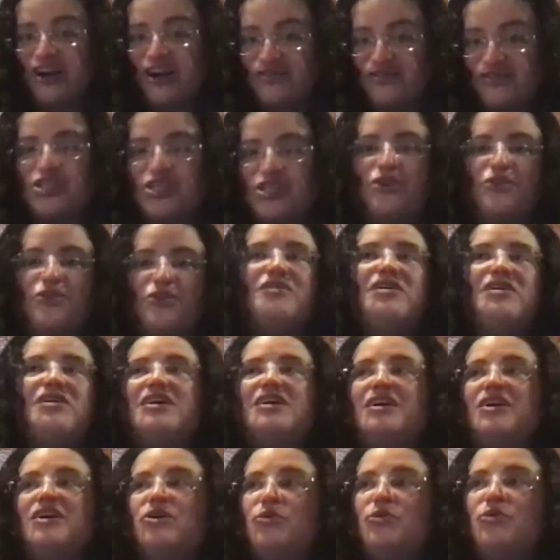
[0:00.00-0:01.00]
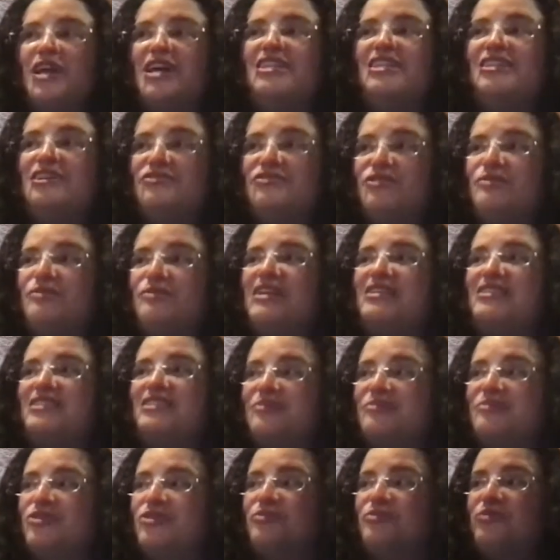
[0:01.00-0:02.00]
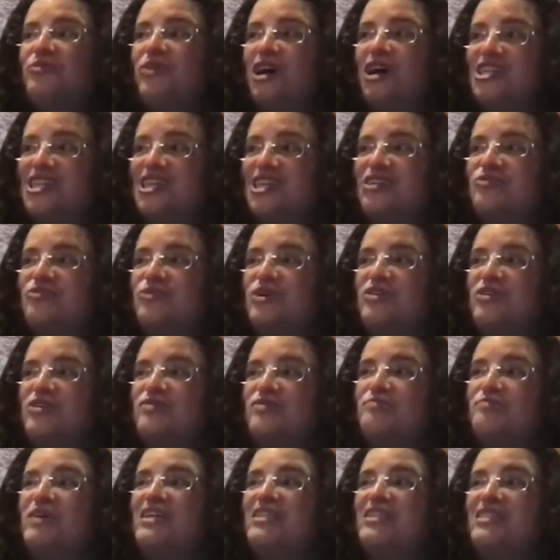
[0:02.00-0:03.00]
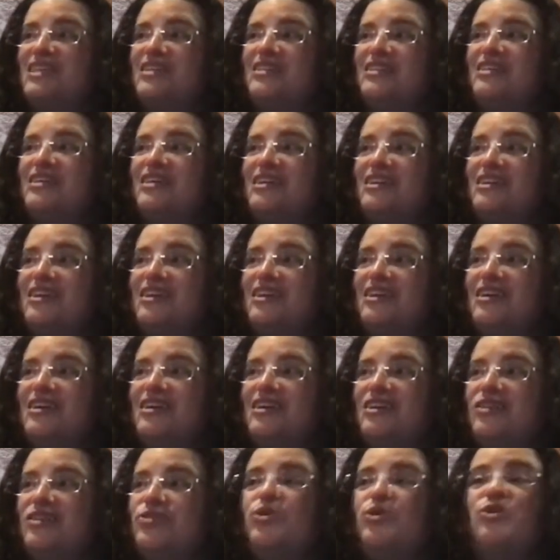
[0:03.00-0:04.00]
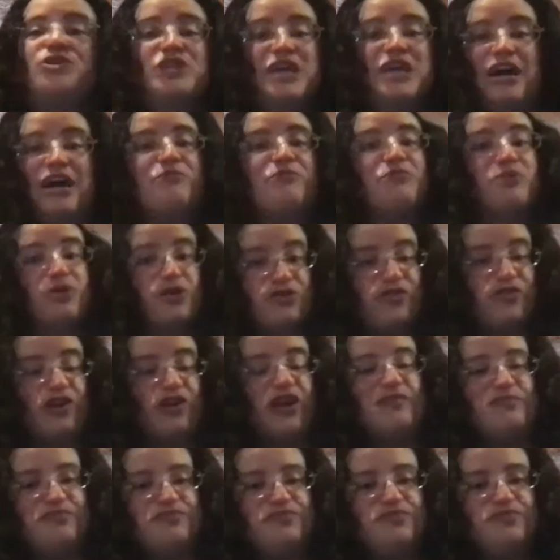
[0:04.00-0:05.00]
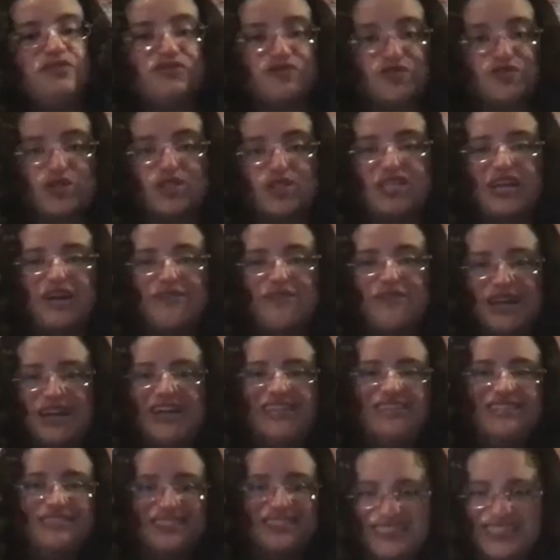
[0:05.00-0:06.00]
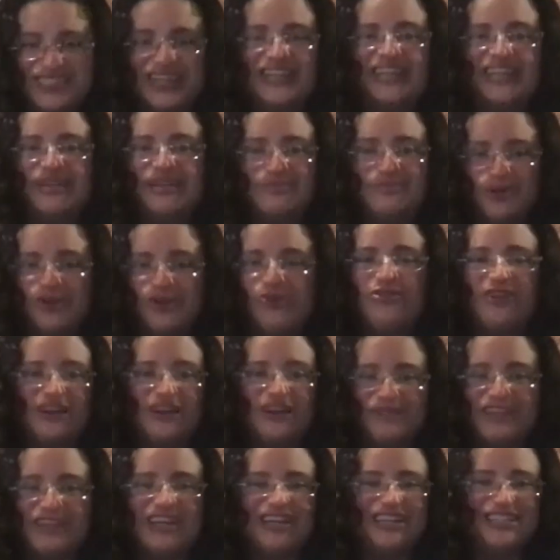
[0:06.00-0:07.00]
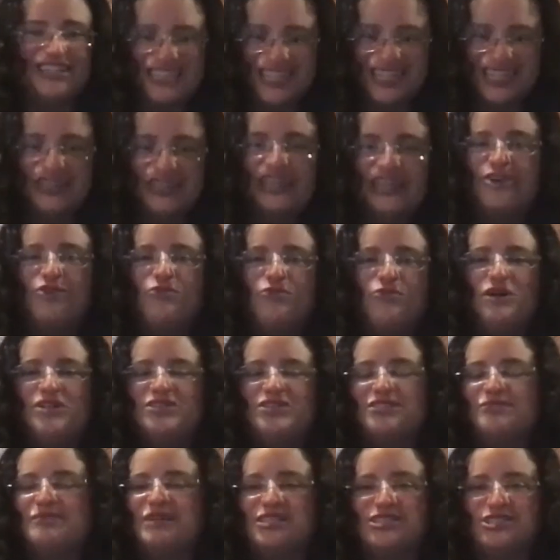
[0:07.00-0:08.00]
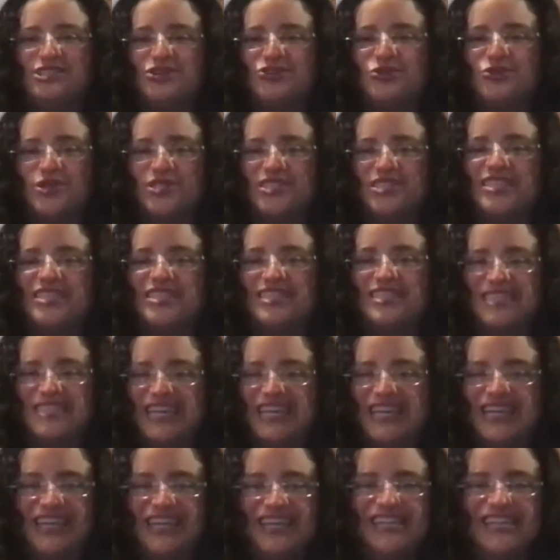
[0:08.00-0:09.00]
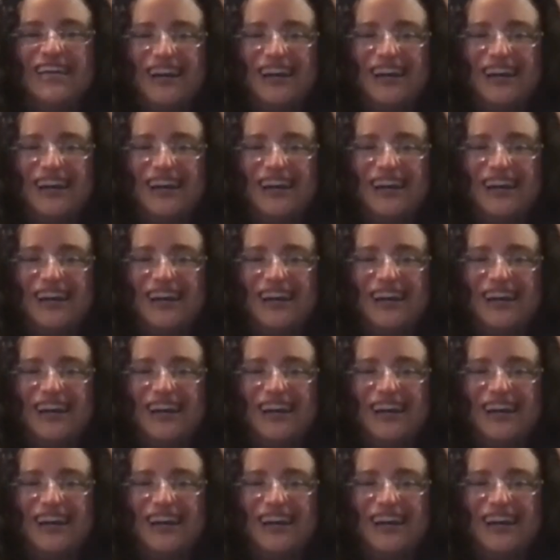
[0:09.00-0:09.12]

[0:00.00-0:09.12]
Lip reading: counting the number going off. So what I did for my summer project was basically learn how to program for the first time. I hadn't done any programming. I'd taken like a 1-semester course in C, and